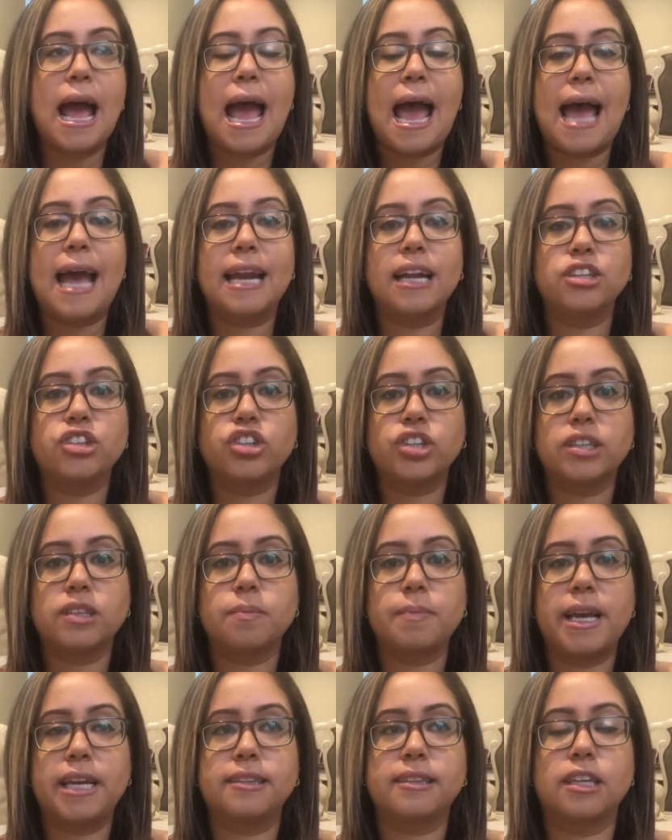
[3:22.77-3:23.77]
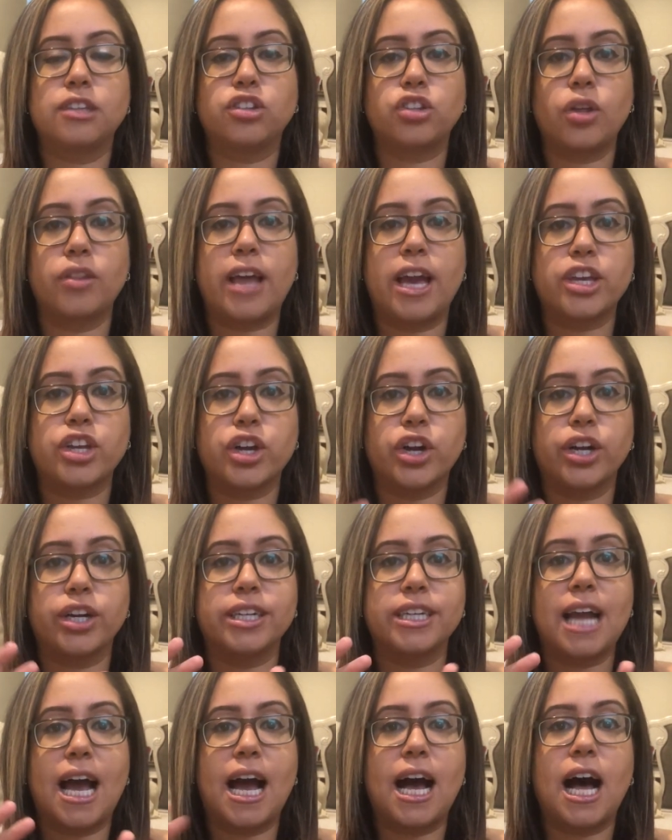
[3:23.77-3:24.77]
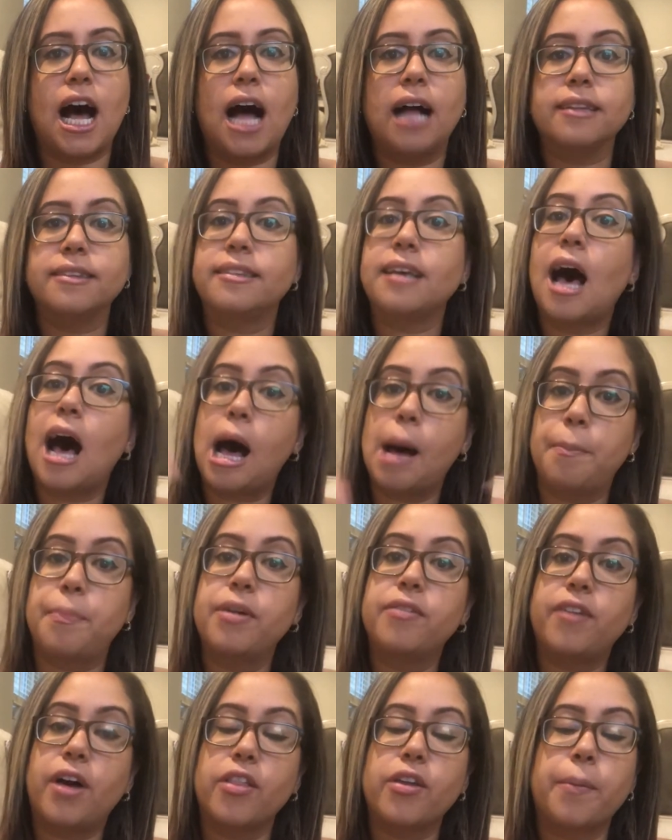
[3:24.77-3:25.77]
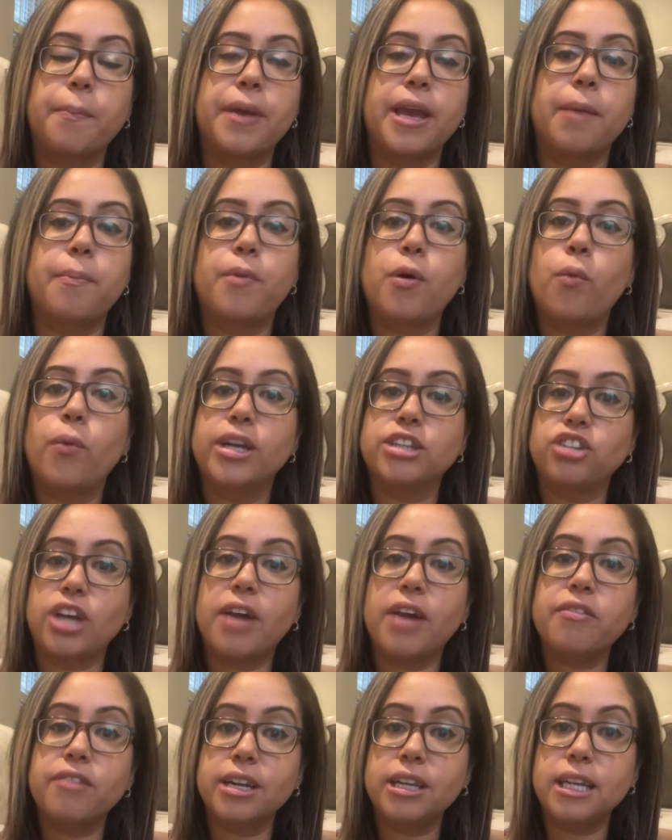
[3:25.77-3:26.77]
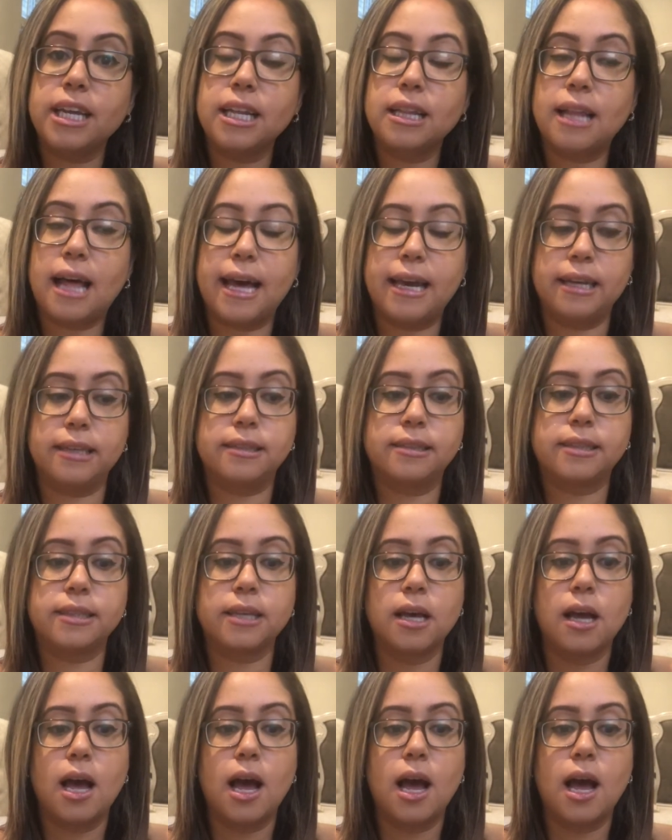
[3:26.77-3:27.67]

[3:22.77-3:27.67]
and it just makes it so that you're not on top of other people, which I really liked.